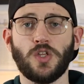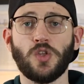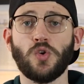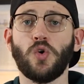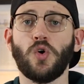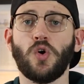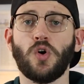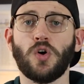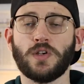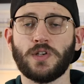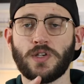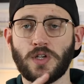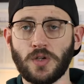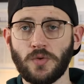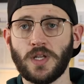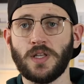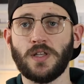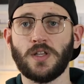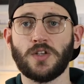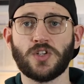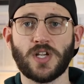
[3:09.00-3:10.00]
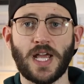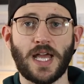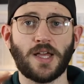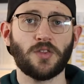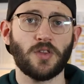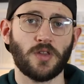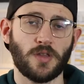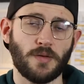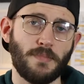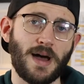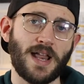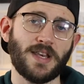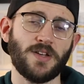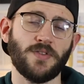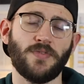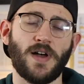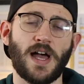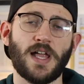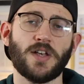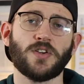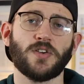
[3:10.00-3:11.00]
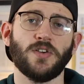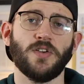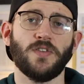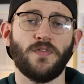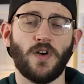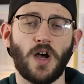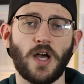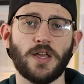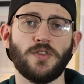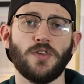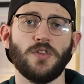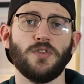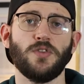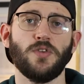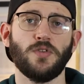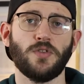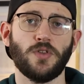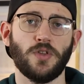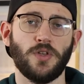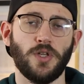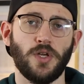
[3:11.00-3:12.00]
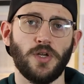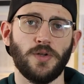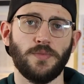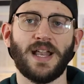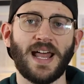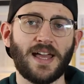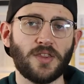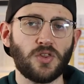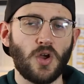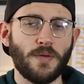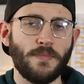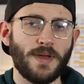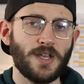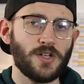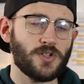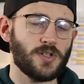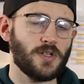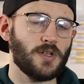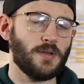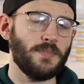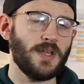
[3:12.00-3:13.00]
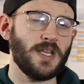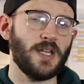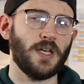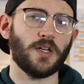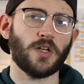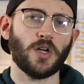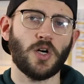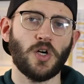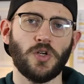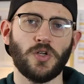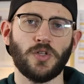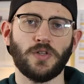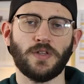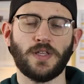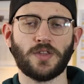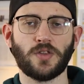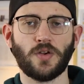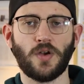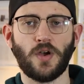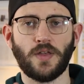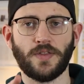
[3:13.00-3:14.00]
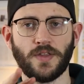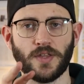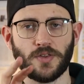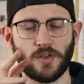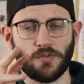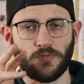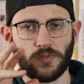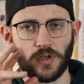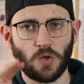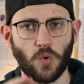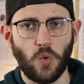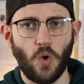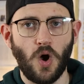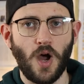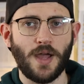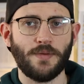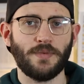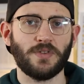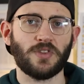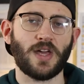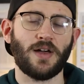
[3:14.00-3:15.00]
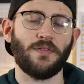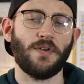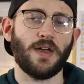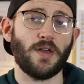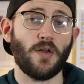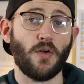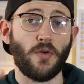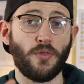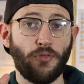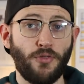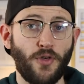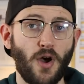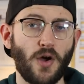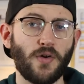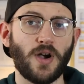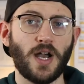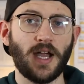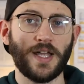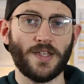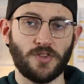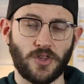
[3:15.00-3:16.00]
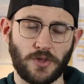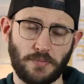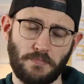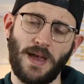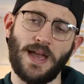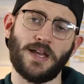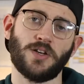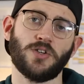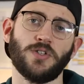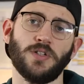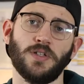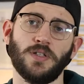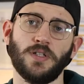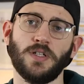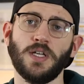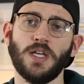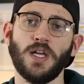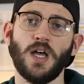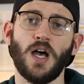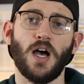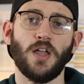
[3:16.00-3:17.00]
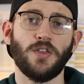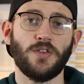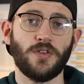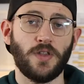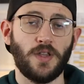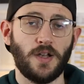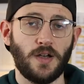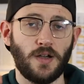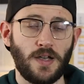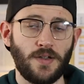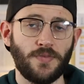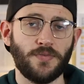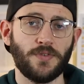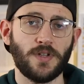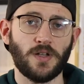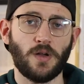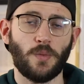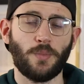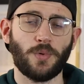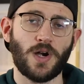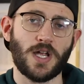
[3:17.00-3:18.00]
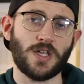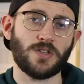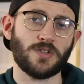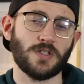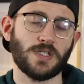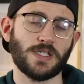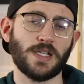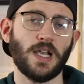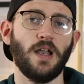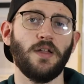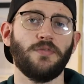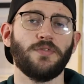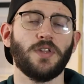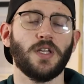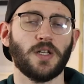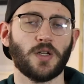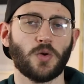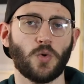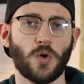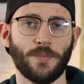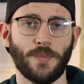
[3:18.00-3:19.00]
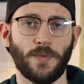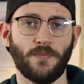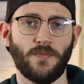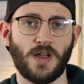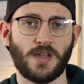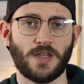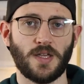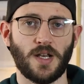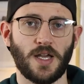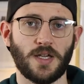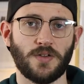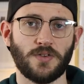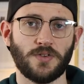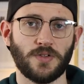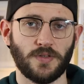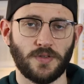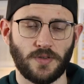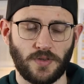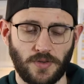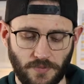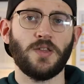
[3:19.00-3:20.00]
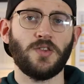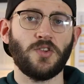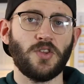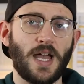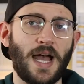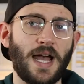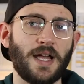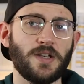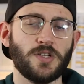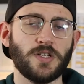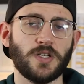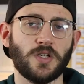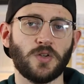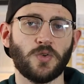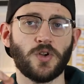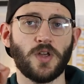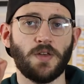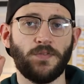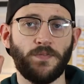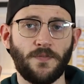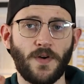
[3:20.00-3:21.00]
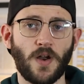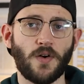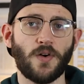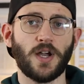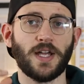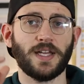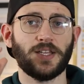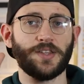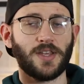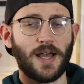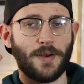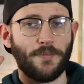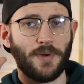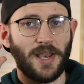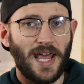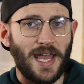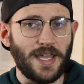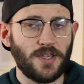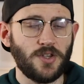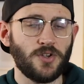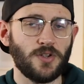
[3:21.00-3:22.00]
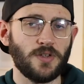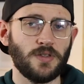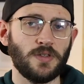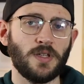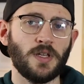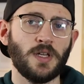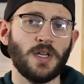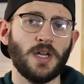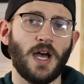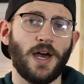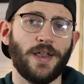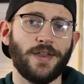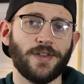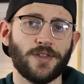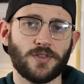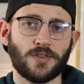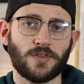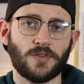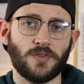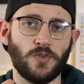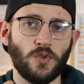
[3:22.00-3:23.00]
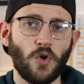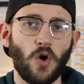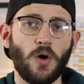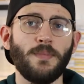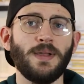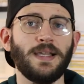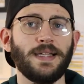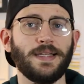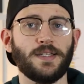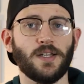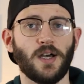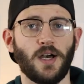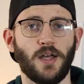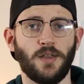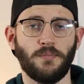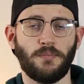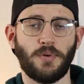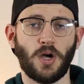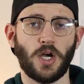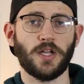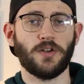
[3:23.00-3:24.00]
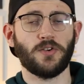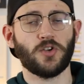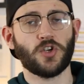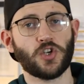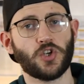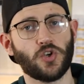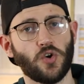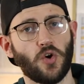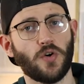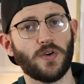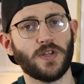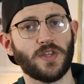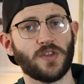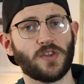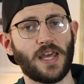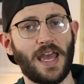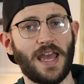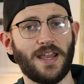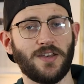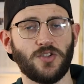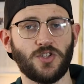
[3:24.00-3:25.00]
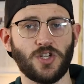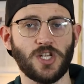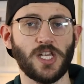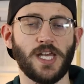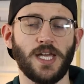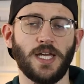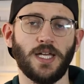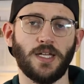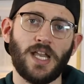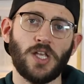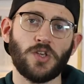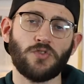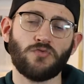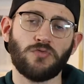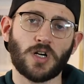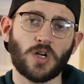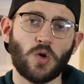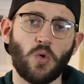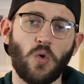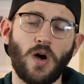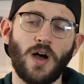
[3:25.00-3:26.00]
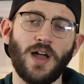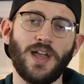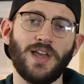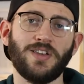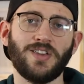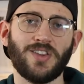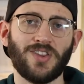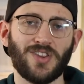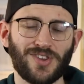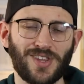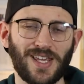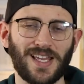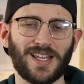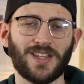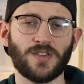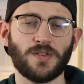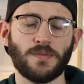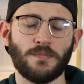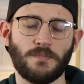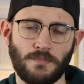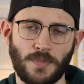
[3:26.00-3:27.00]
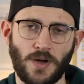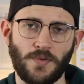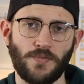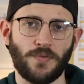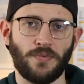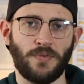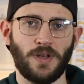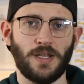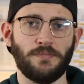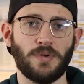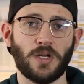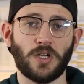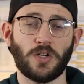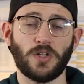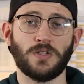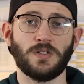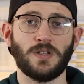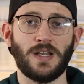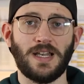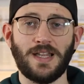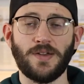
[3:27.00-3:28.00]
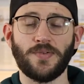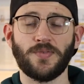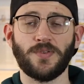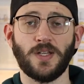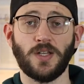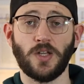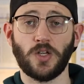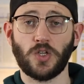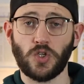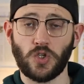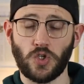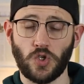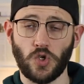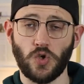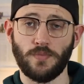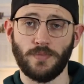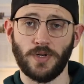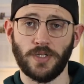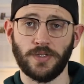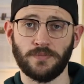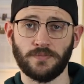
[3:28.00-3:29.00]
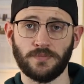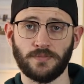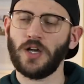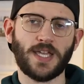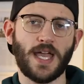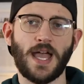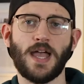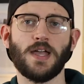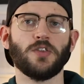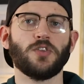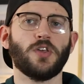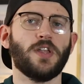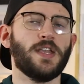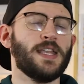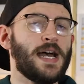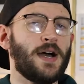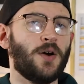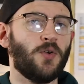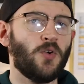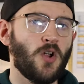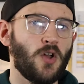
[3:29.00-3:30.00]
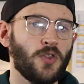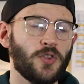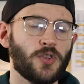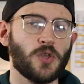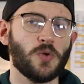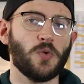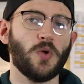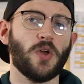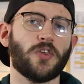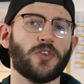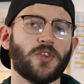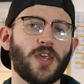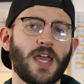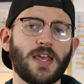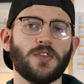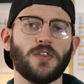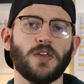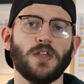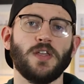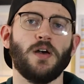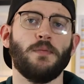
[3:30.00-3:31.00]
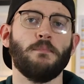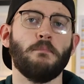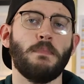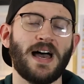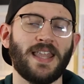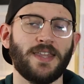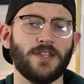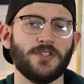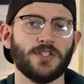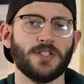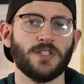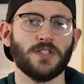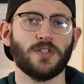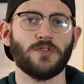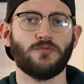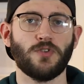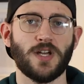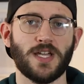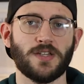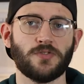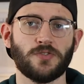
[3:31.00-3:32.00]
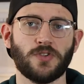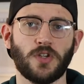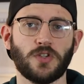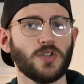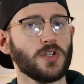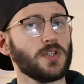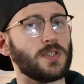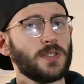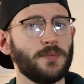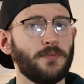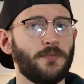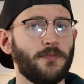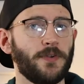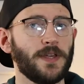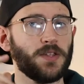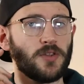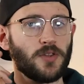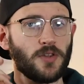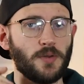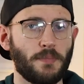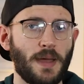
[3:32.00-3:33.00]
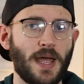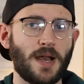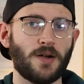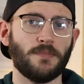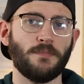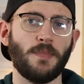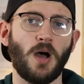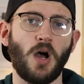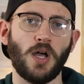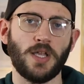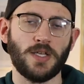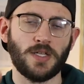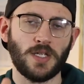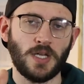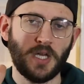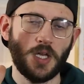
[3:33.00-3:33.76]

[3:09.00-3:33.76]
you're doing the checks that the manufacturer advises you to do. But as I mentioned a minute ago, there's a requirement to have a thorough inspection under the Lifting Operations and Lifting Equipment Regulations. This is actually called a thorough examination, and it's normally done by an insurance engineer, and it's required 6 monthly because you're lifting a human. Okay, so now we're on to assessing and managing the risk. So just some things to bear in mind